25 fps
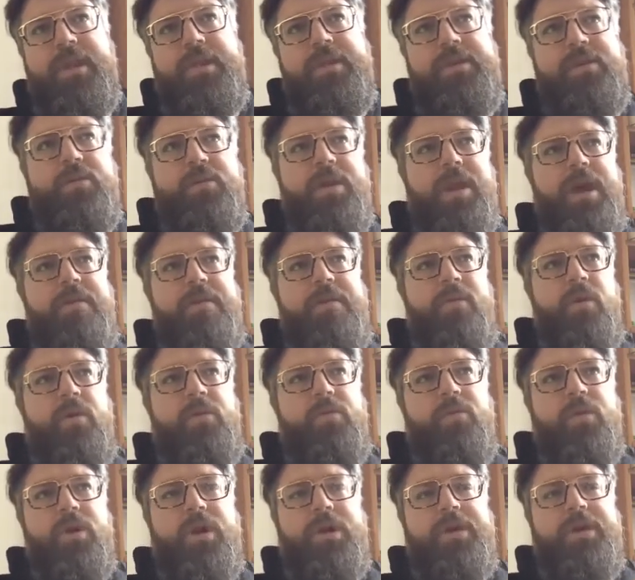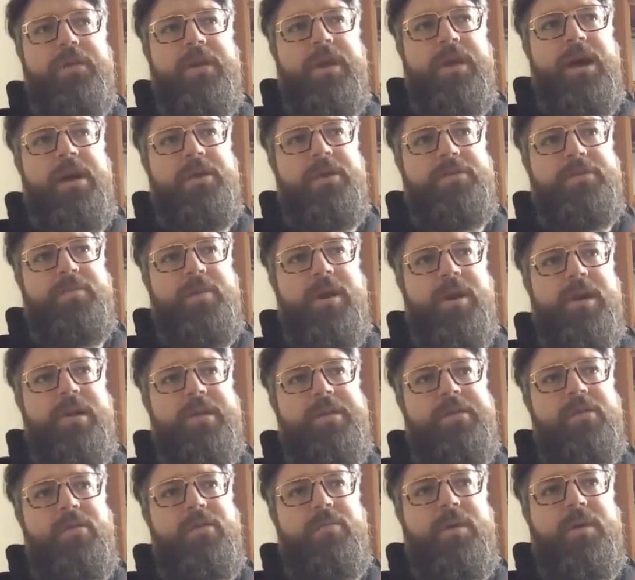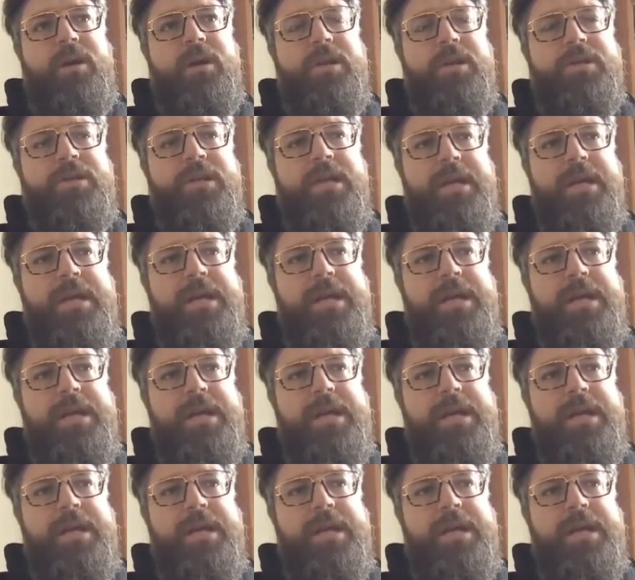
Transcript: you and I have both worked in the college market so much,